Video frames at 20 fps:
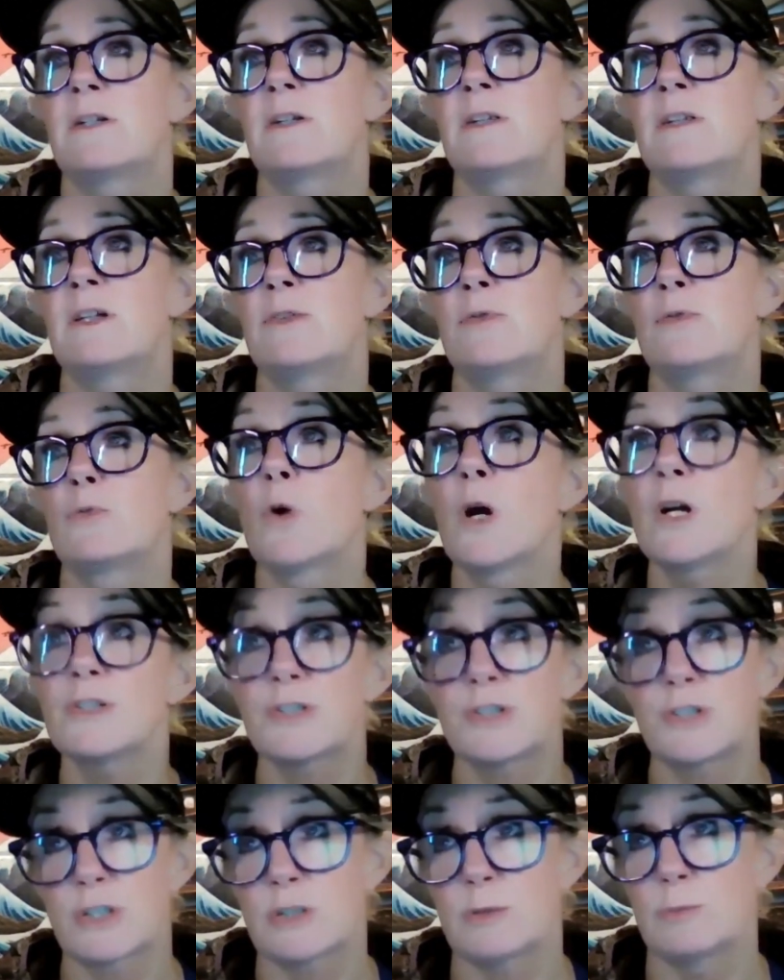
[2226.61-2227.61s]
to then
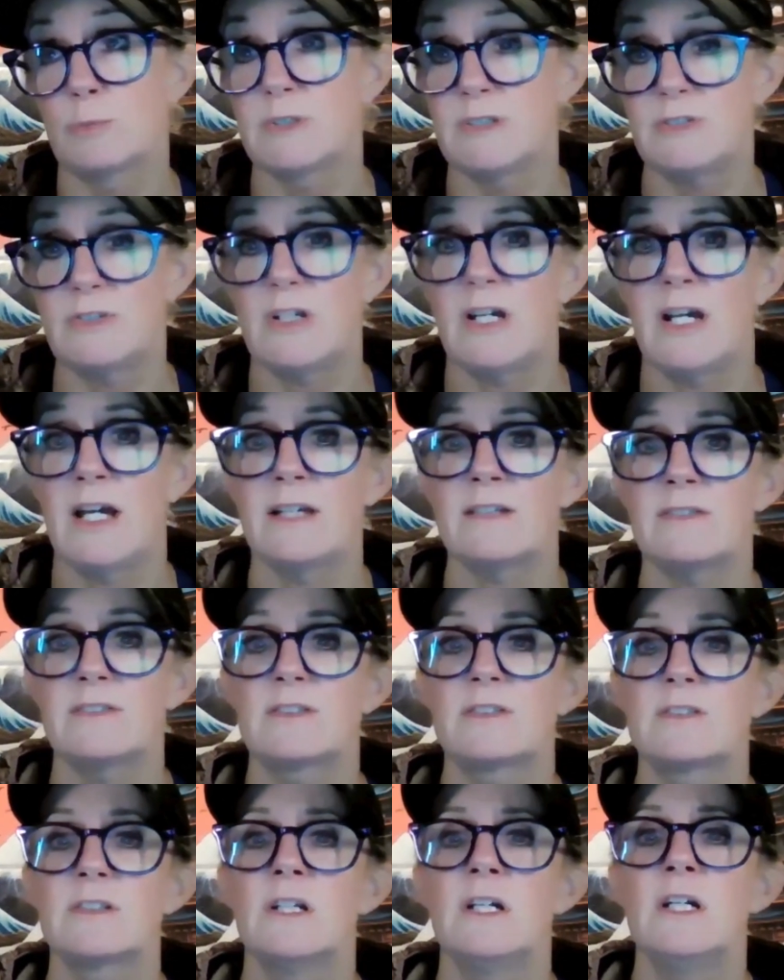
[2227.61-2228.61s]
rush to complete
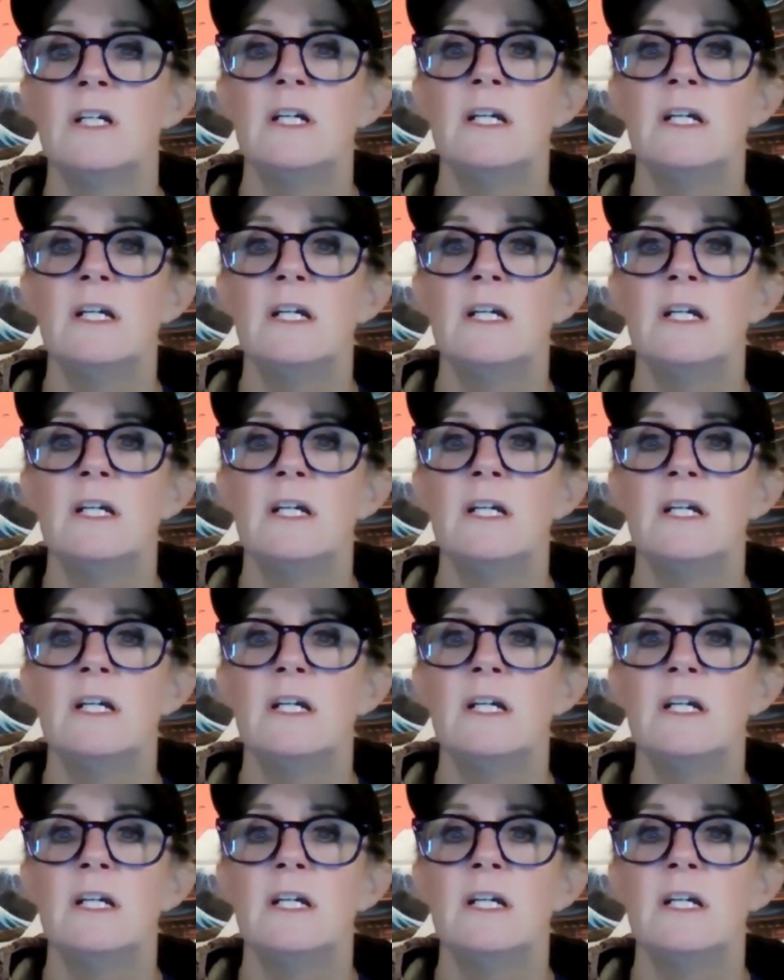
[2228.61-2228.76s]
tasks.